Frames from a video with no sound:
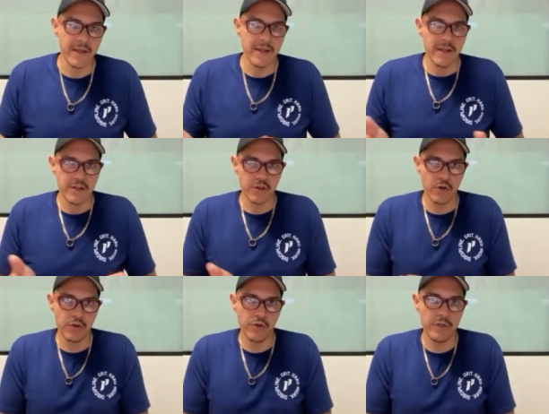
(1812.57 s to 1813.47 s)

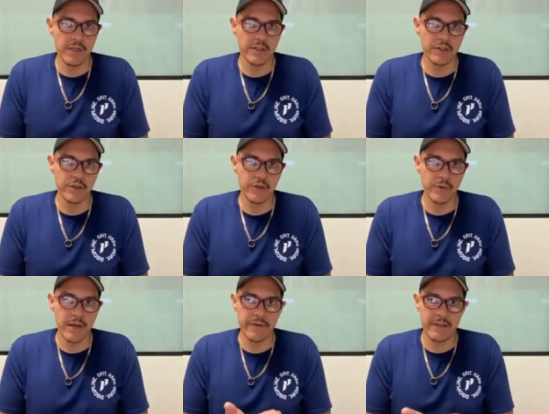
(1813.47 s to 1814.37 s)
So you need to
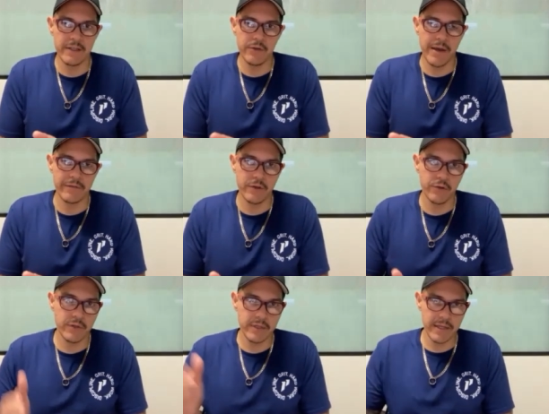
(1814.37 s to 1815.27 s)
do everything you have to
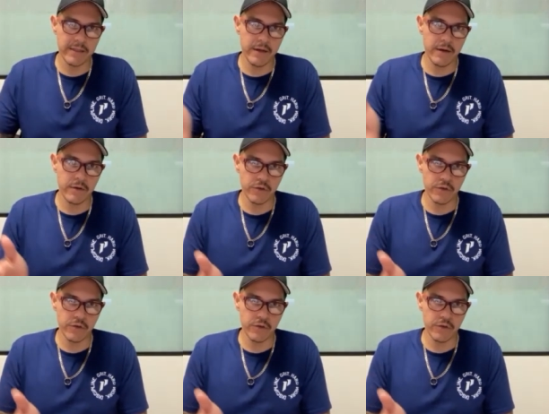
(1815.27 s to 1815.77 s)
do to get there.